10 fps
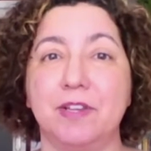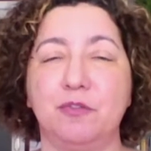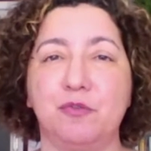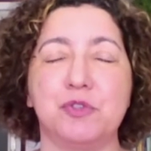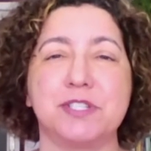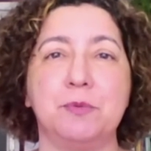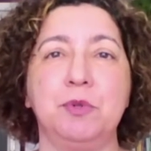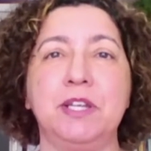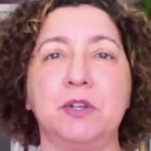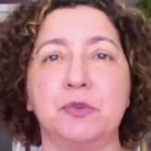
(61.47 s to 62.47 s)
Of course, that
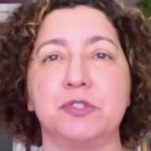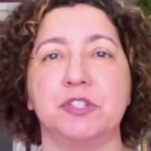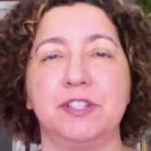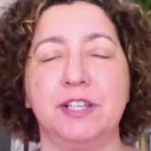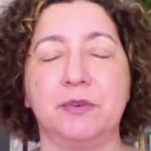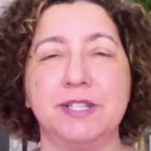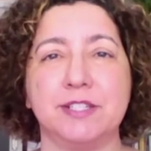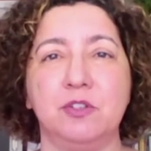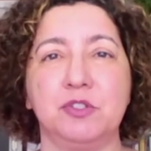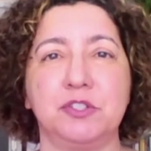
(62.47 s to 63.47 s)
will increase
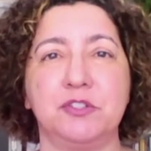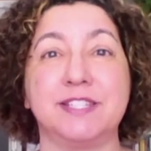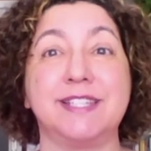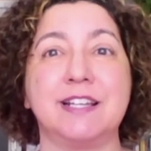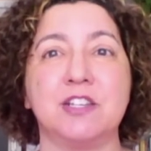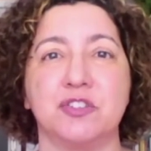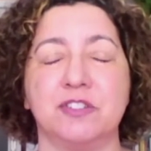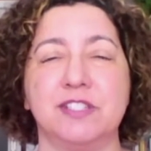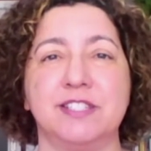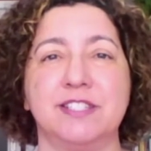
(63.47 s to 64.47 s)
also the
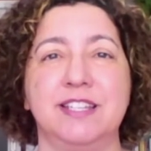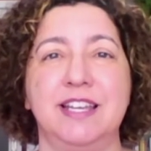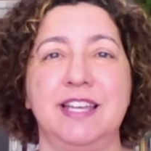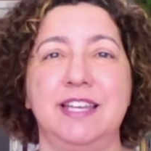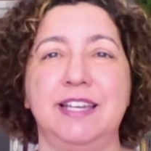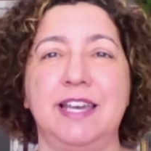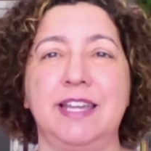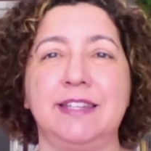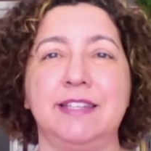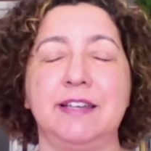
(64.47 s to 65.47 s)
sanctions.
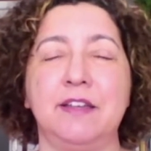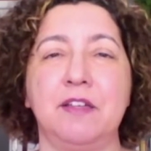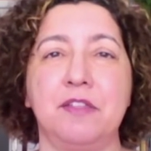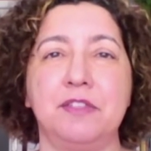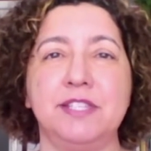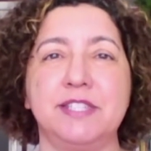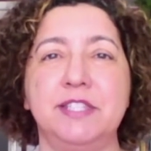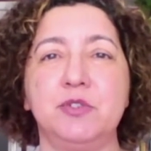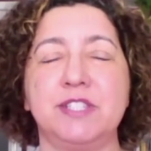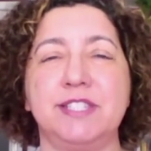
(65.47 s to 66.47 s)
And this
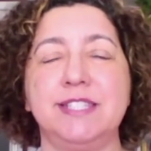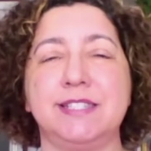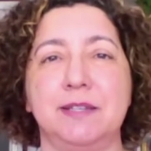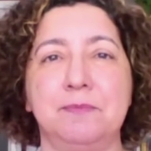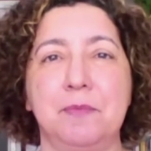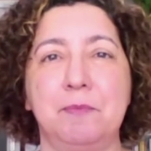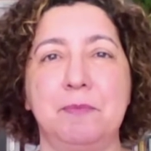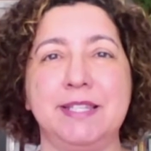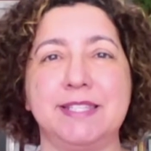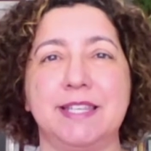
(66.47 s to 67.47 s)
new system
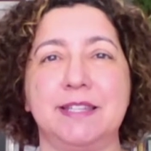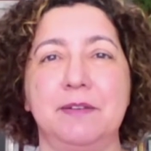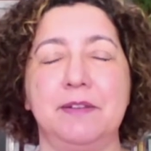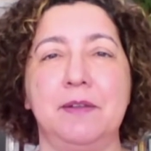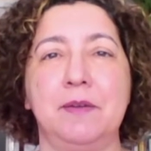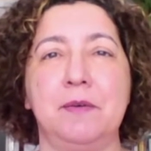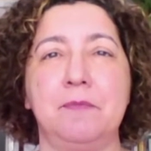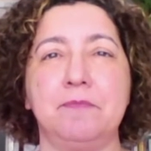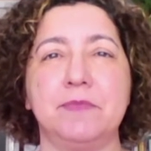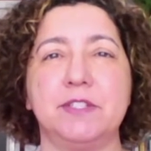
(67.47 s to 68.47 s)
means that
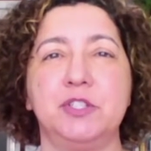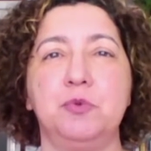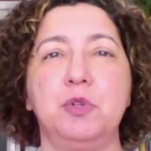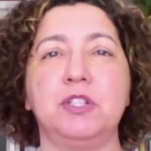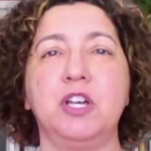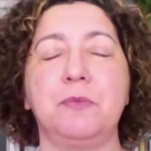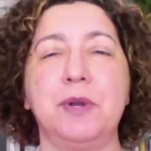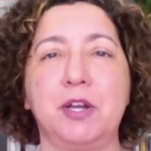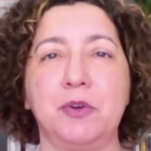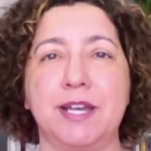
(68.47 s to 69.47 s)
you will not
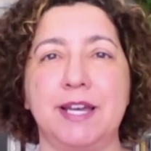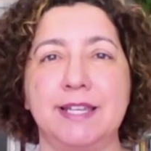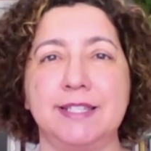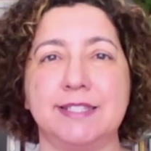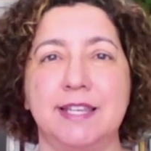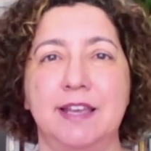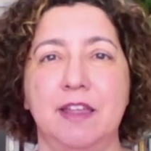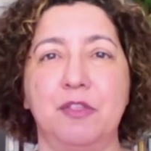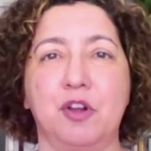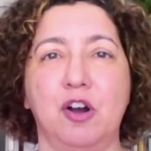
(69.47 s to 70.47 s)
recognize
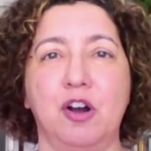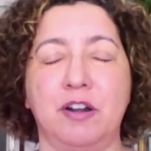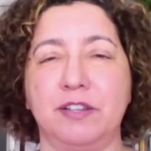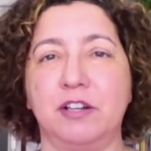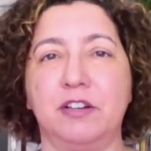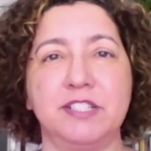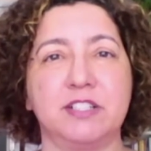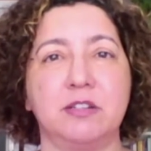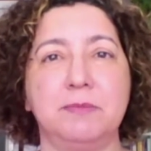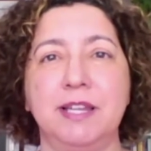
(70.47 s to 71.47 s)
the car. The car is
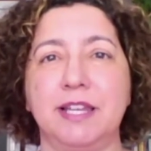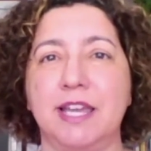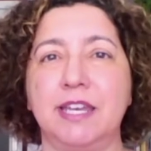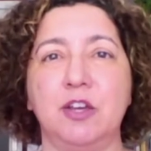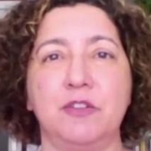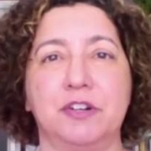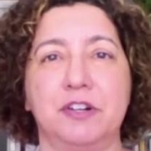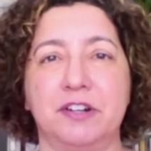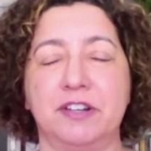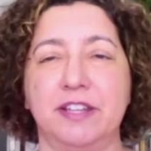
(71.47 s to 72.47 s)
going to be like any other
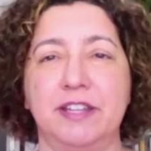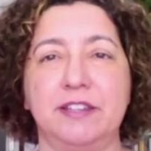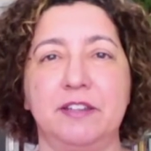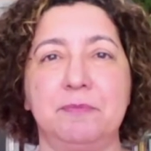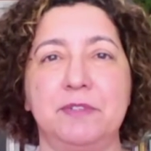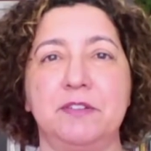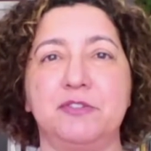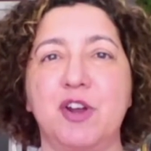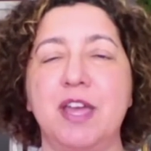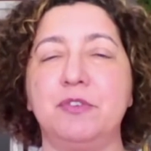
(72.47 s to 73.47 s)
car, and the
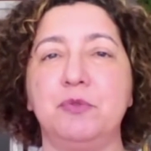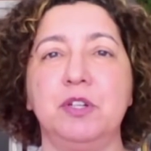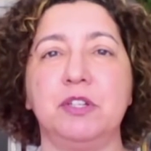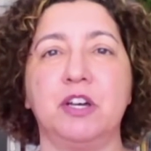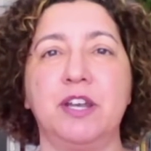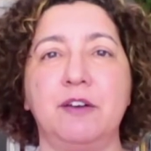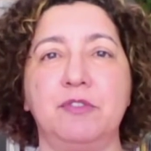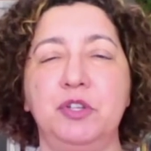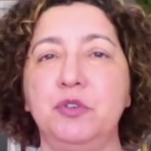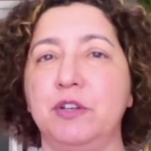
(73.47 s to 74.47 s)
driver will not have a
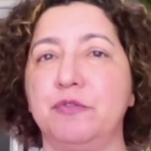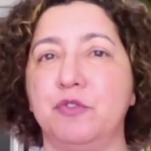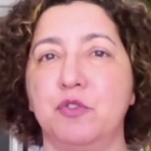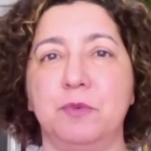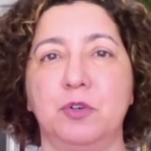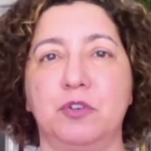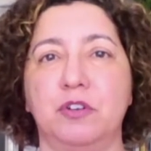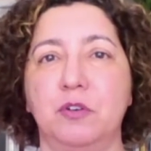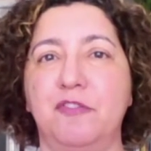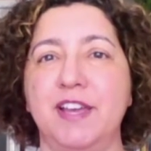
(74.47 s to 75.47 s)
uniform or
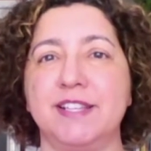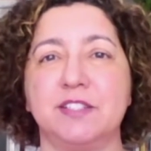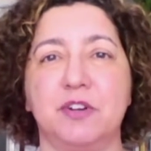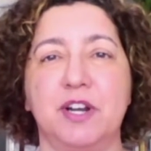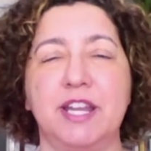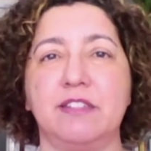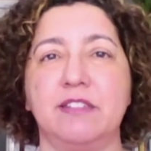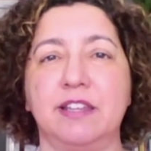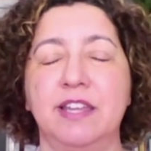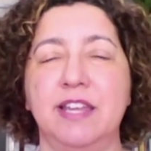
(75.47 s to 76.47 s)
a vest or
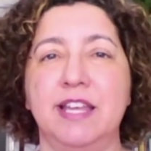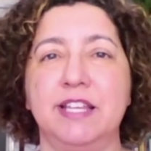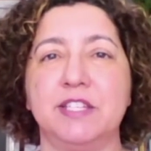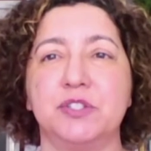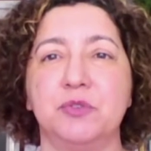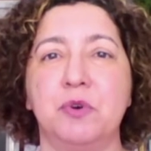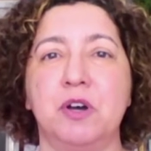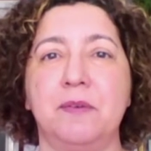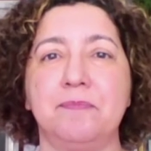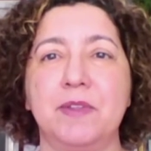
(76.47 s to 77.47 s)
anything.
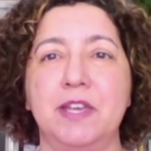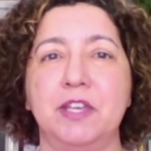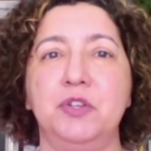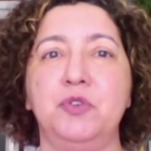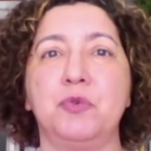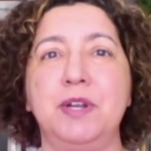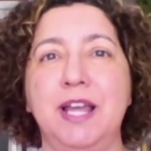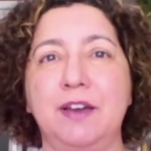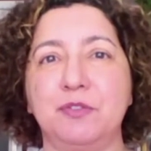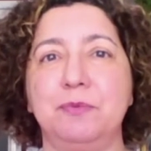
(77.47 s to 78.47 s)
So you really
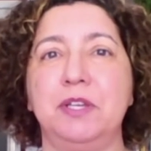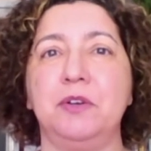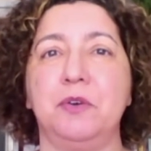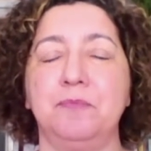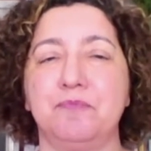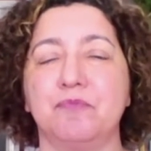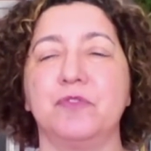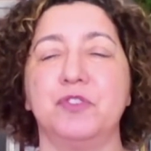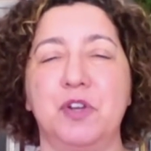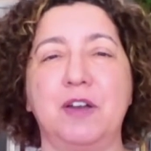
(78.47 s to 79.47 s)
have to
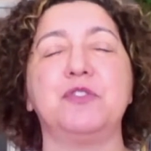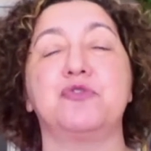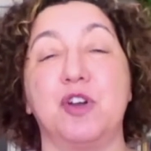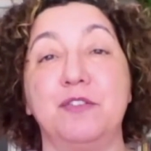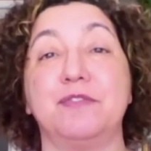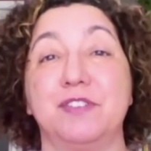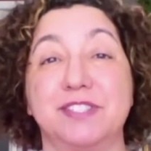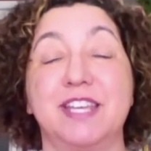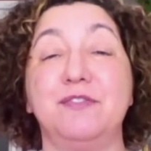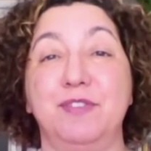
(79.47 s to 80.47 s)
you have to drive
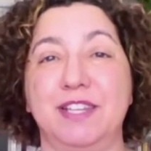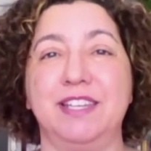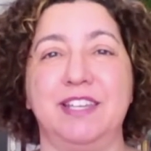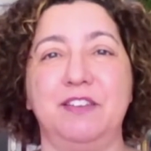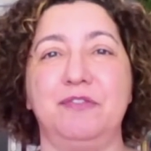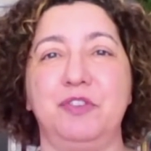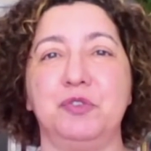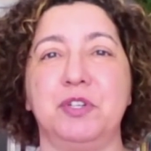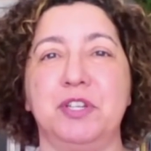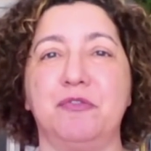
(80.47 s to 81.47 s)
safely if you
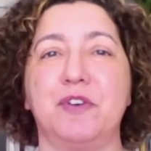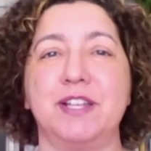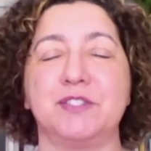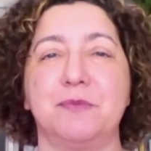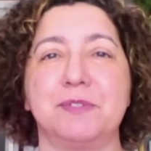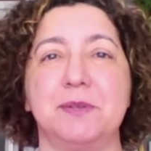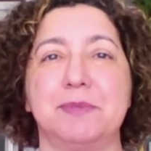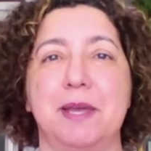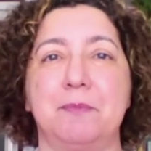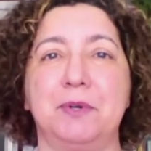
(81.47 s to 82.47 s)
do it in France from
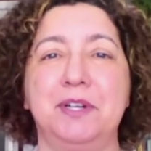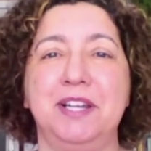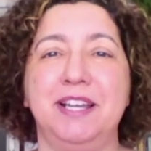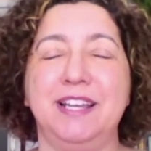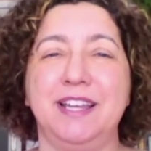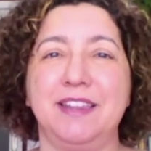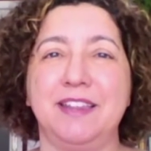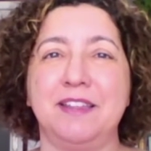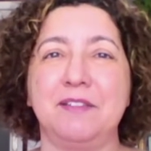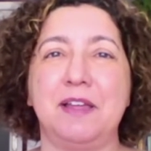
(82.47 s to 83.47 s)
September.
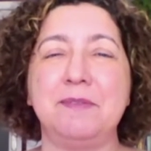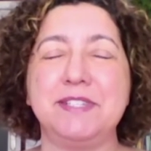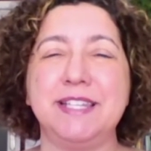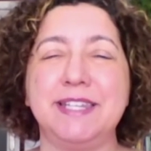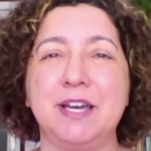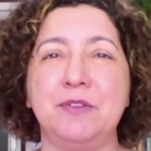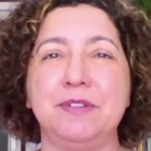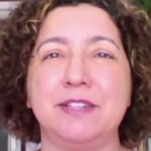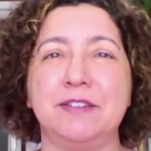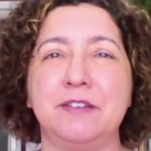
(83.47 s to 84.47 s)
Until now,
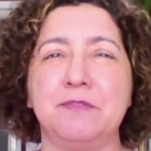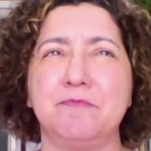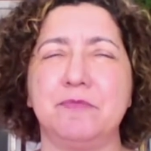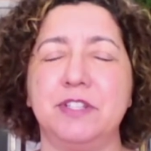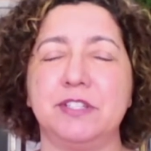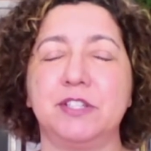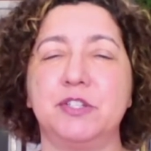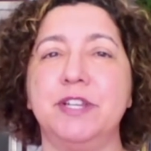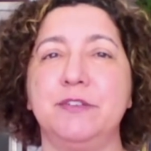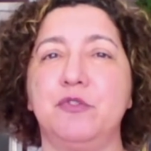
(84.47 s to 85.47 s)
the
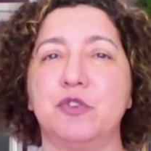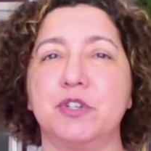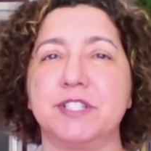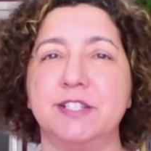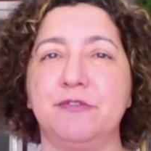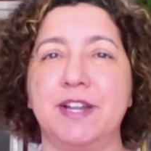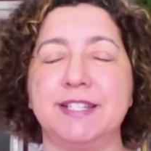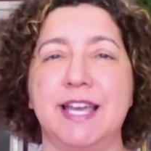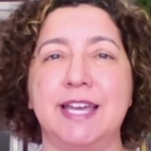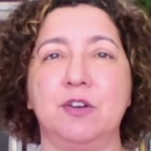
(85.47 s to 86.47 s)
security forces in
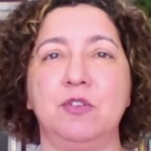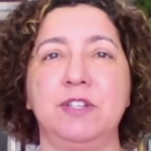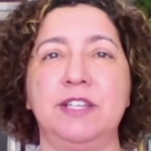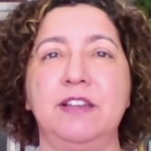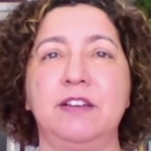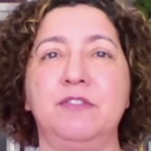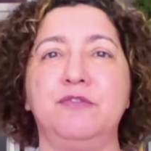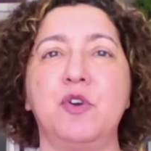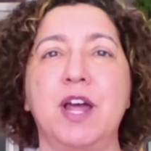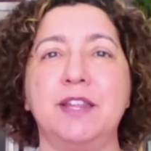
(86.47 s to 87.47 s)
France had only
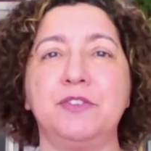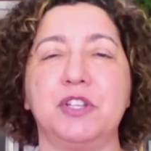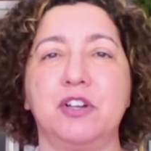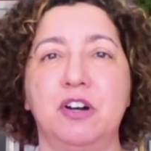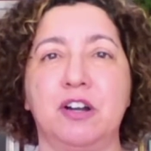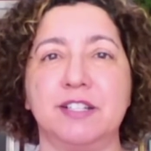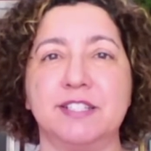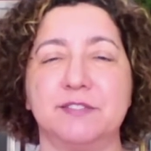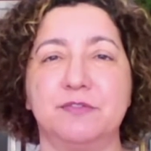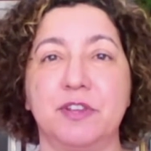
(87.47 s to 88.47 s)
400
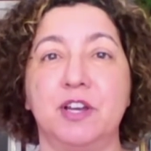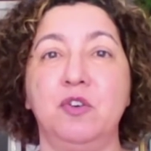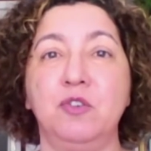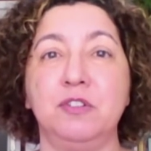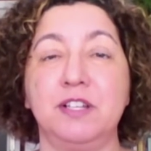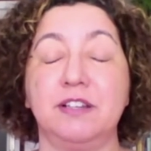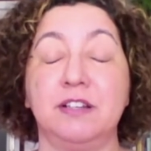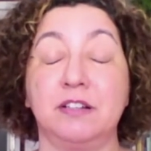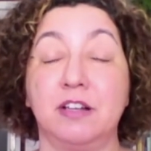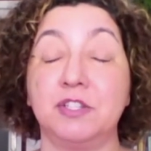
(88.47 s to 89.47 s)
cars for the whole
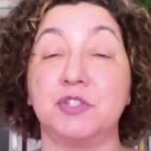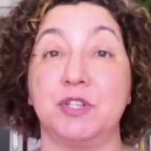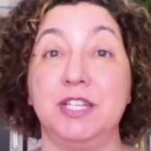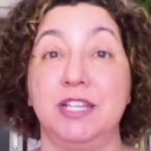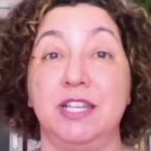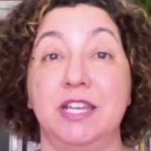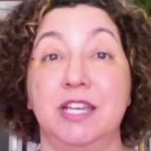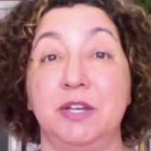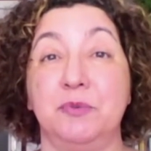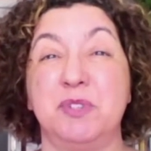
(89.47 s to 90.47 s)
country,
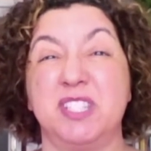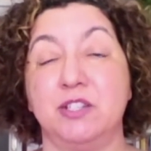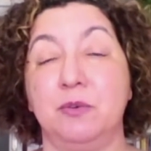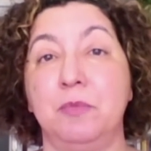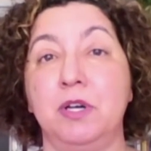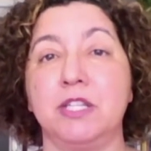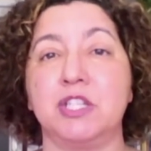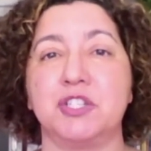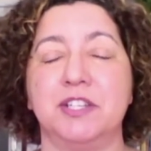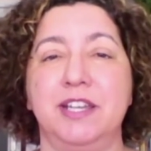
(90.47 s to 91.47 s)
which is not
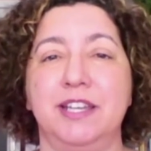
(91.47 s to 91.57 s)
much.